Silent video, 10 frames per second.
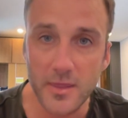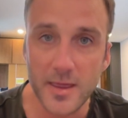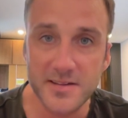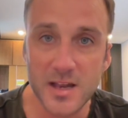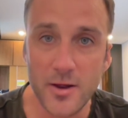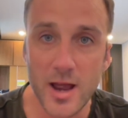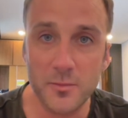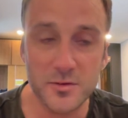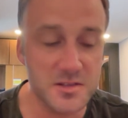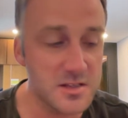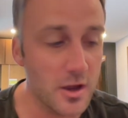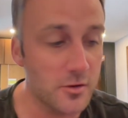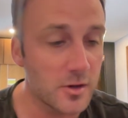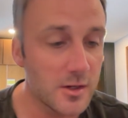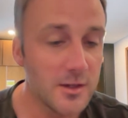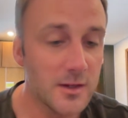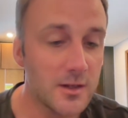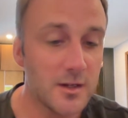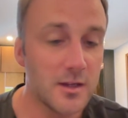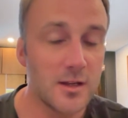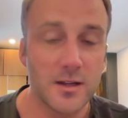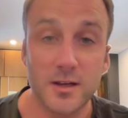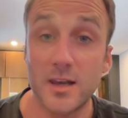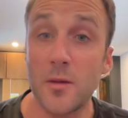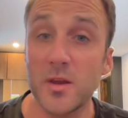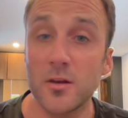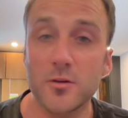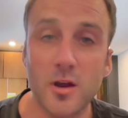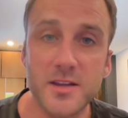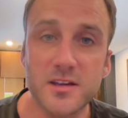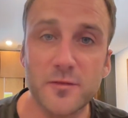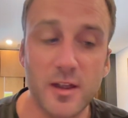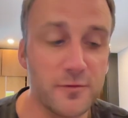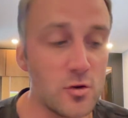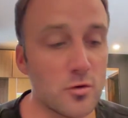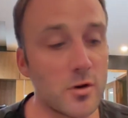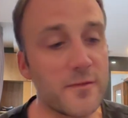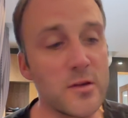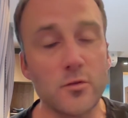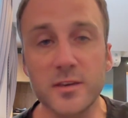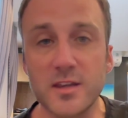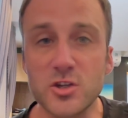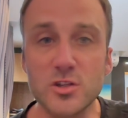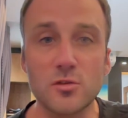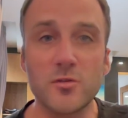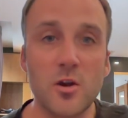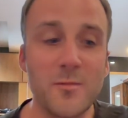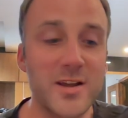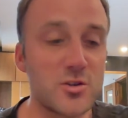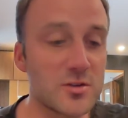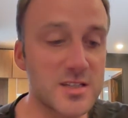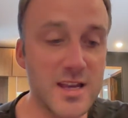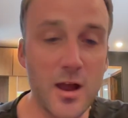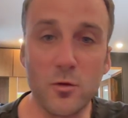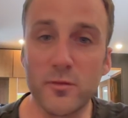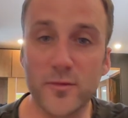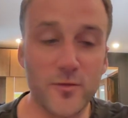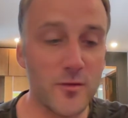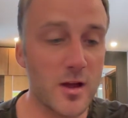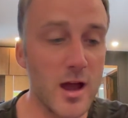That's how it happens. So let me know, guys, if you're a digital nomad yourself,